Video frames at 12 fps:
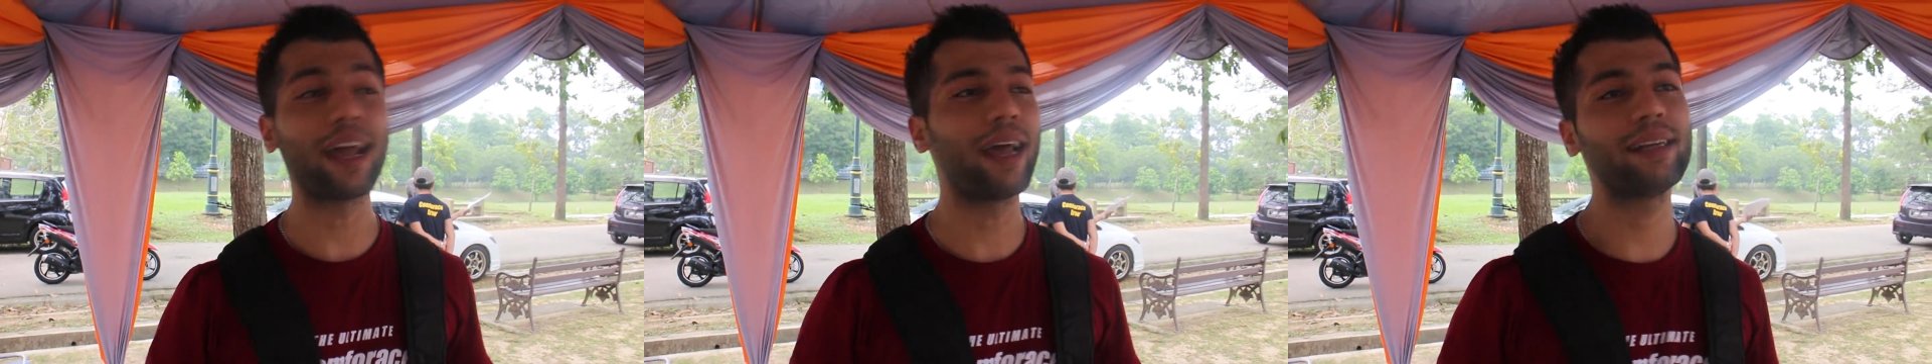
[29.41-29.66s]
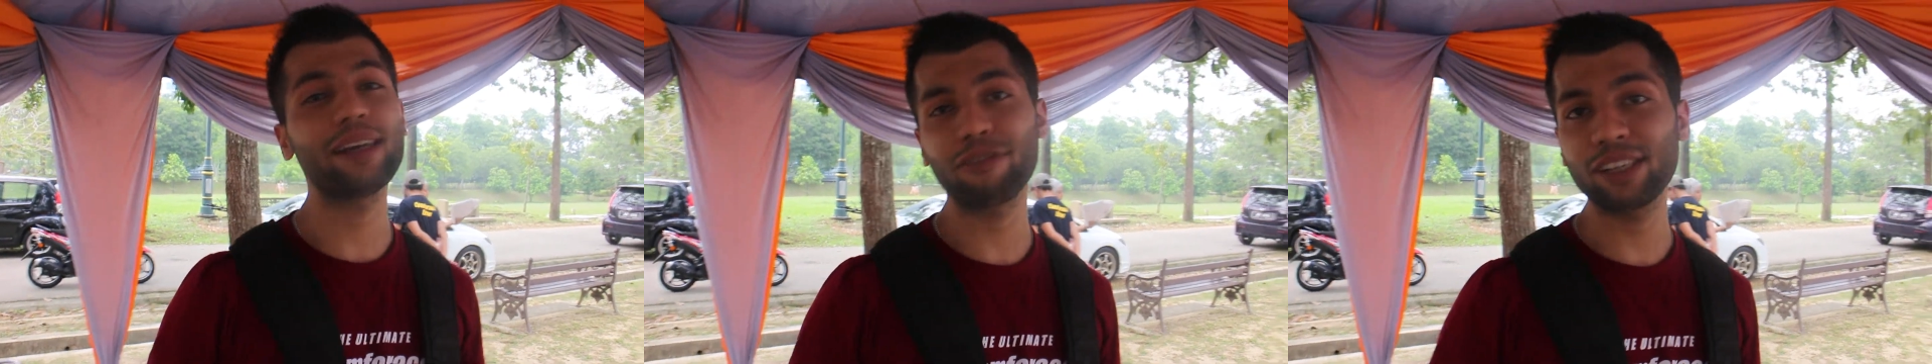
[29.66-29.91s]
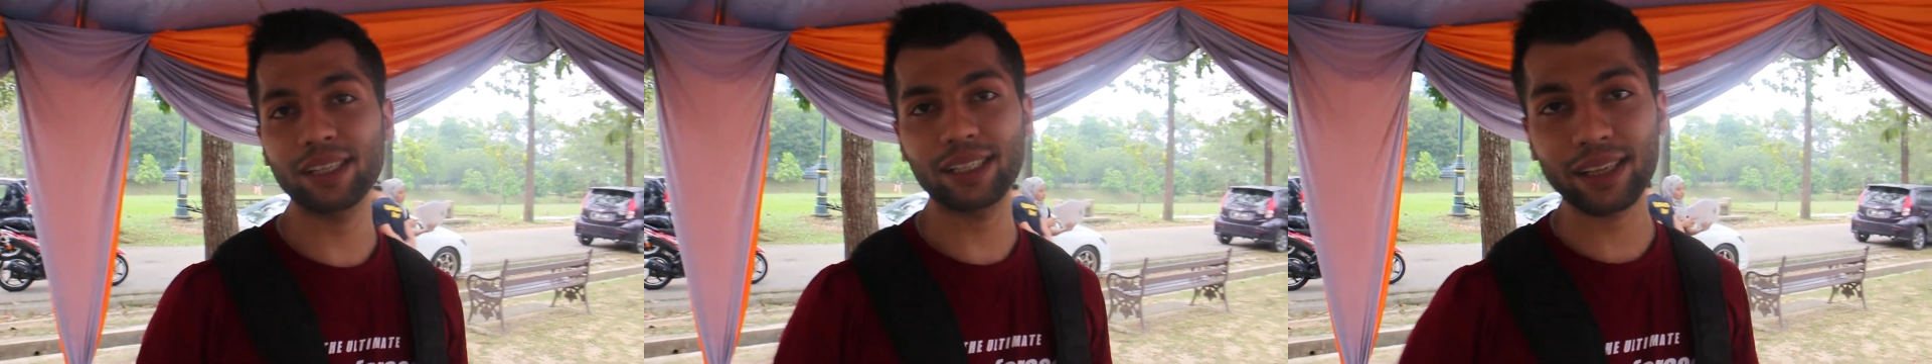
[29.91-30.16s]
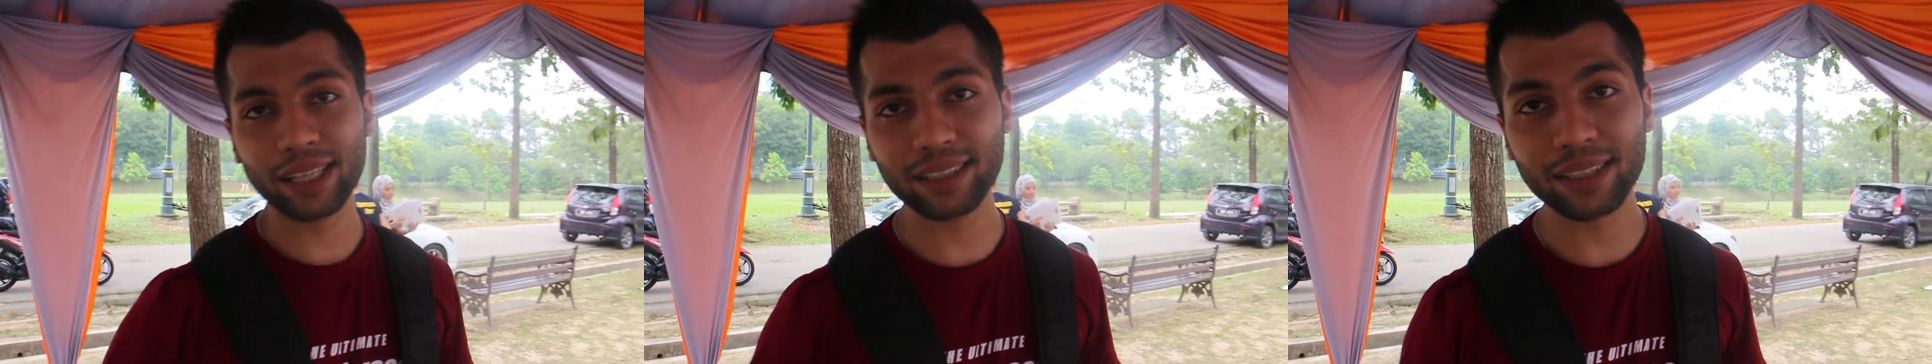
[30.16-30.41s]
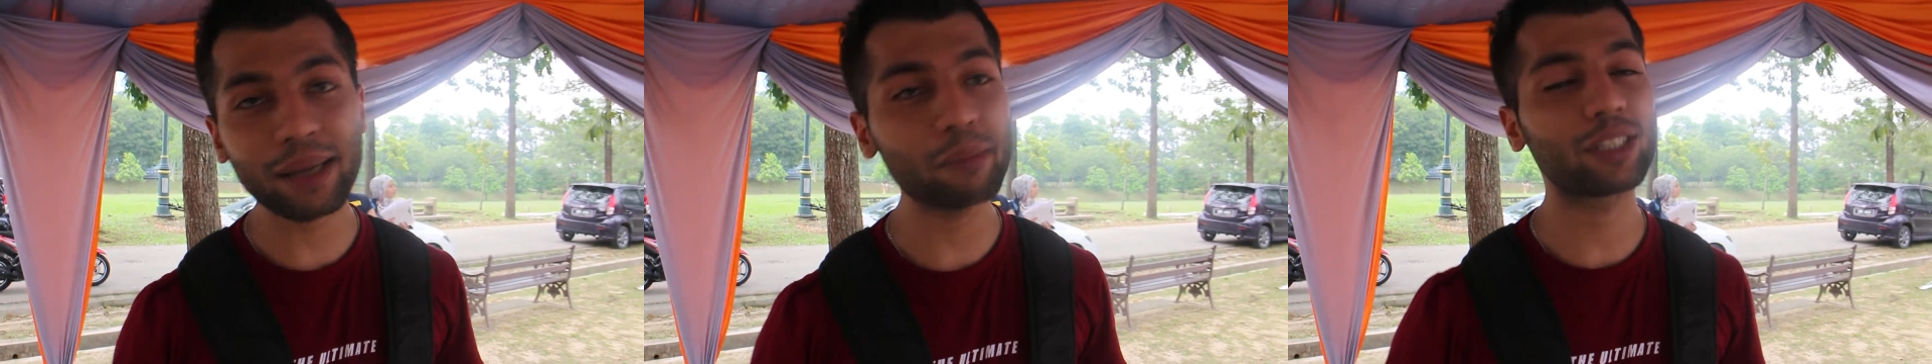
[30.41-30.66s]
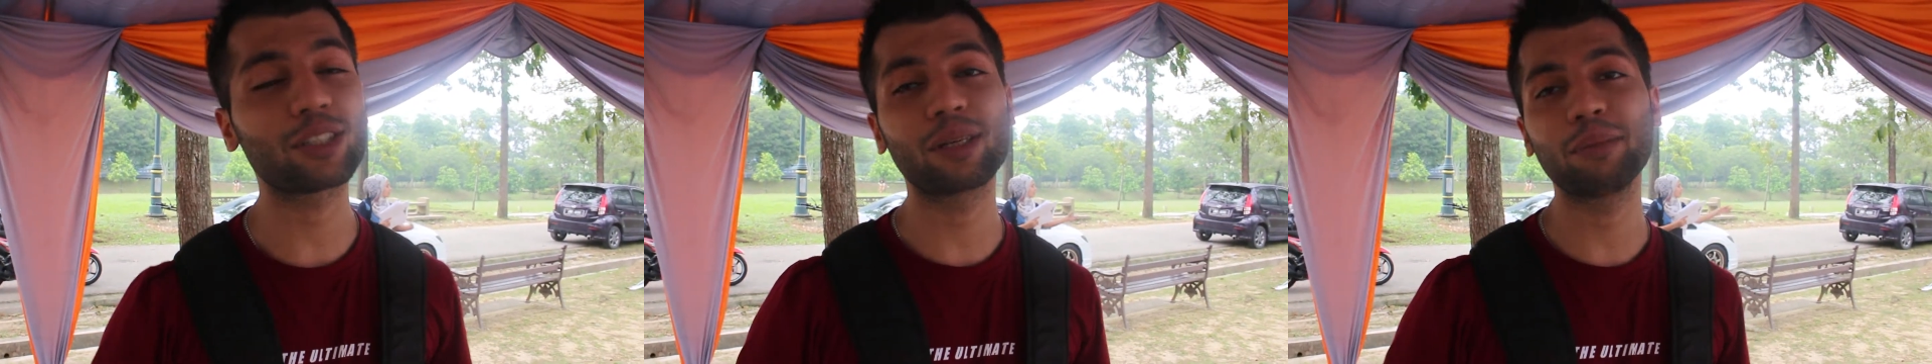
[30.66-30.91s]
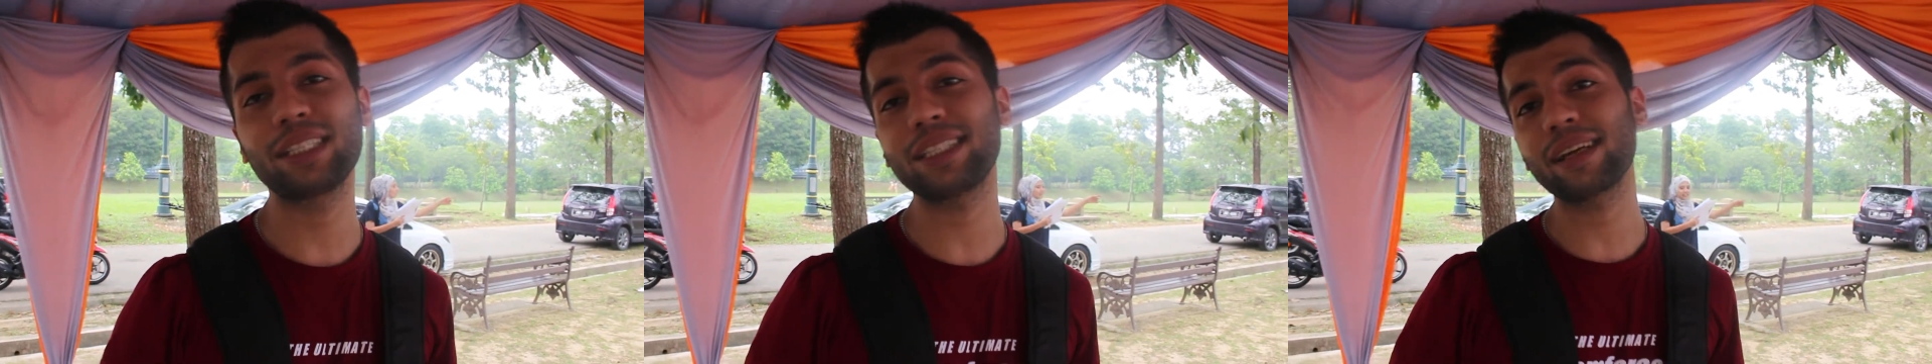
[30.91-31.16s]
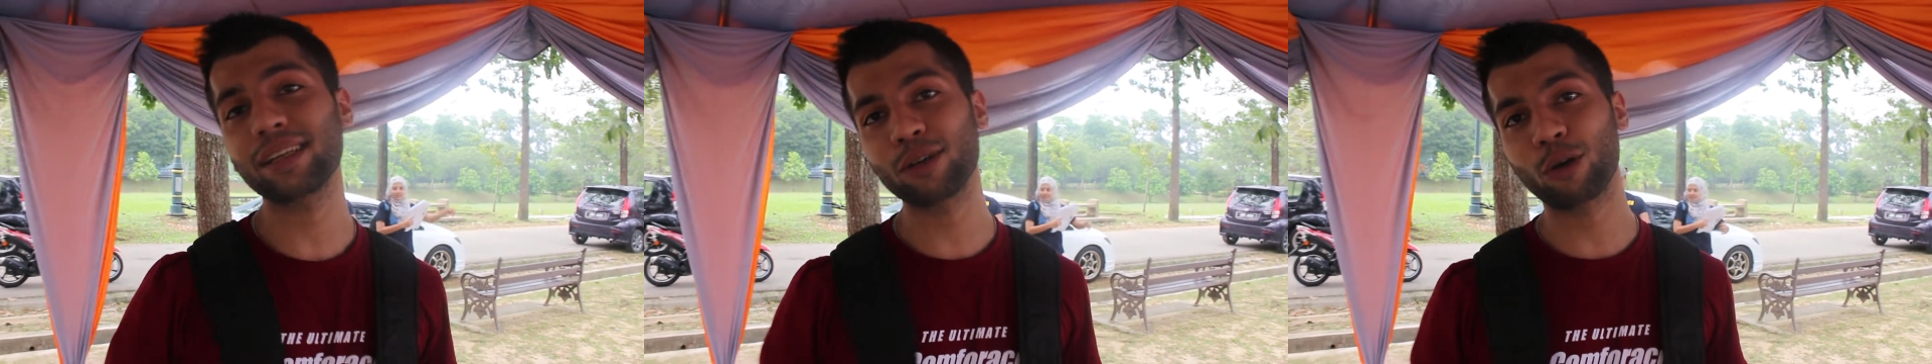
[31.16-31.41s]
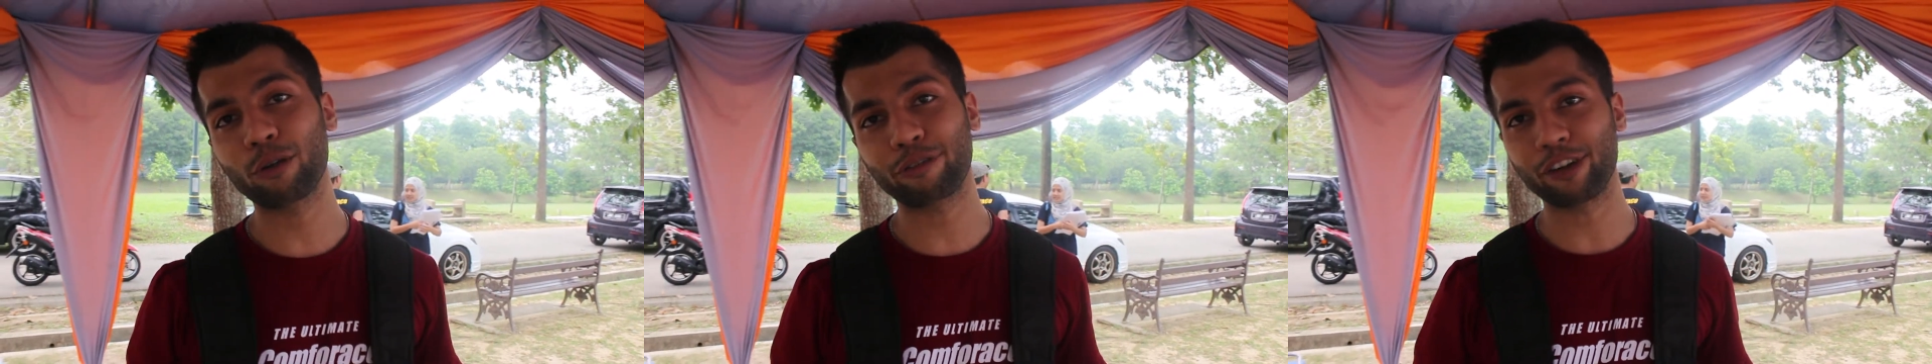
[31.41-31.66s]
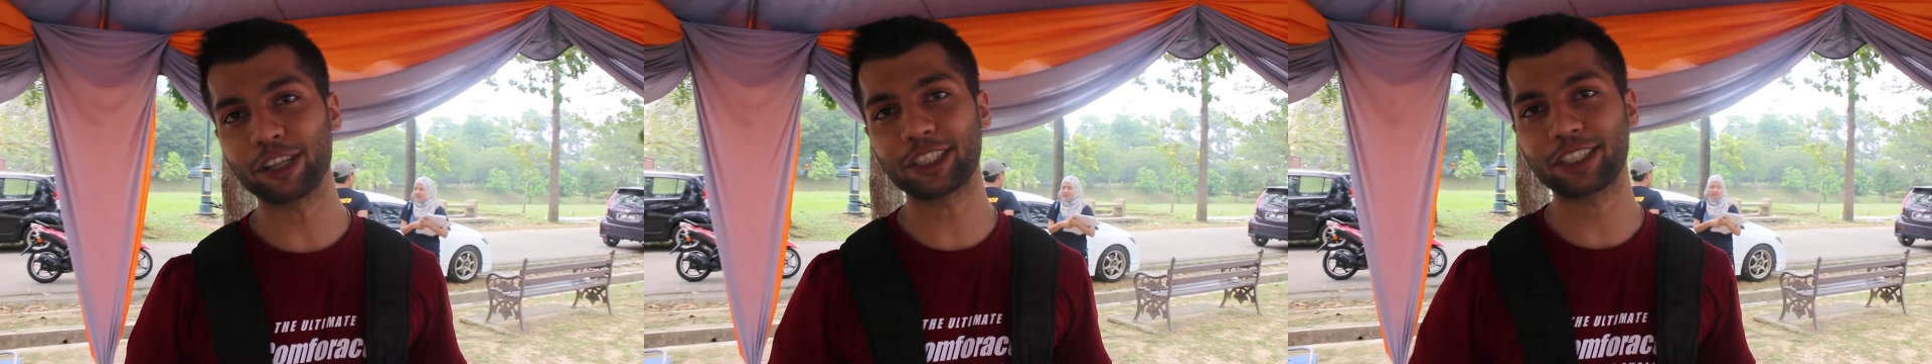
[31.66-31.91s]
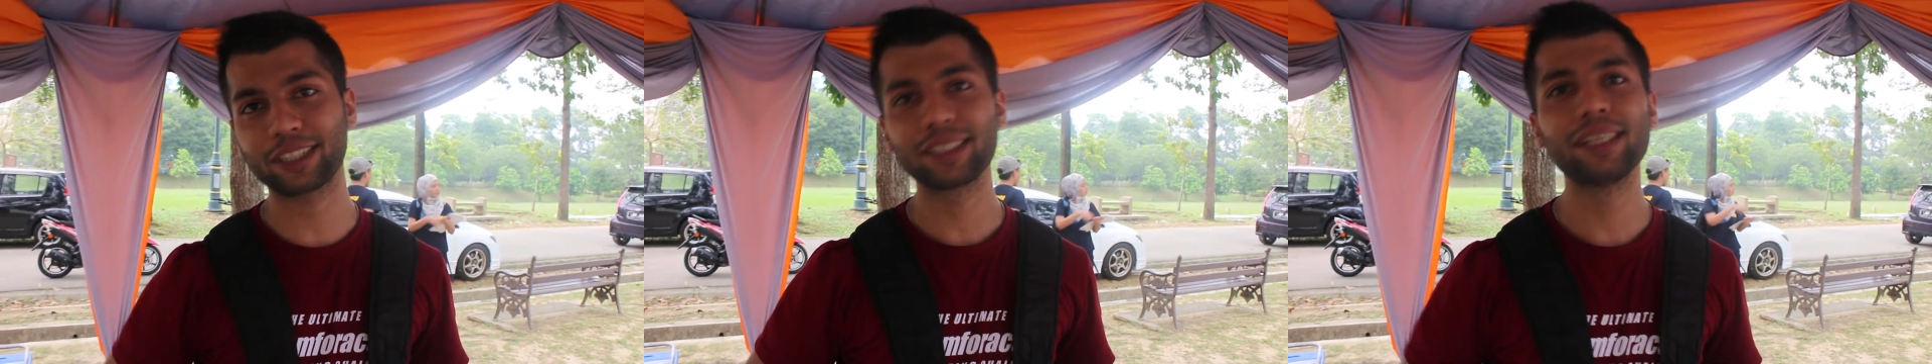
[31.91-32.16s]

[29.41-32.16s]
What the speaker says: And definitely next time, it's going to be second or first.